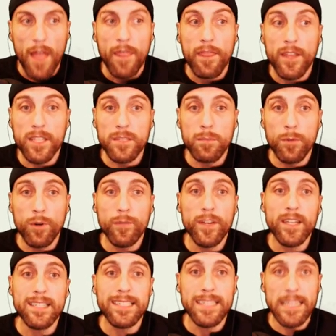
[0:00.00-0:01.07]
This
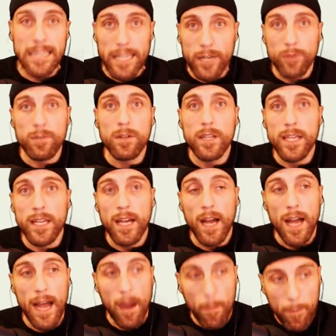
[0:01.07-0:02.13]
movie is literally
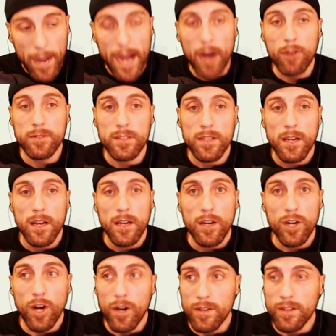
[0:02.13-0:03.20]
about
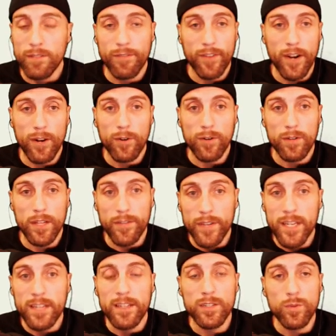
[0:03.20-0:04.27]
Colin Farrell
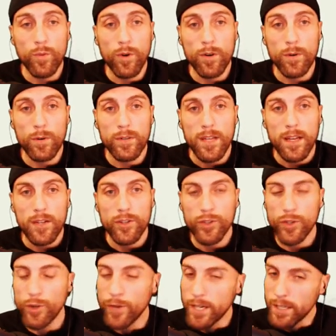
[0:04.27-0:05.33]
living in this world
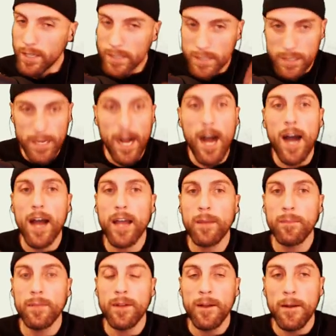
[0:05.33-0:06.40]
during this time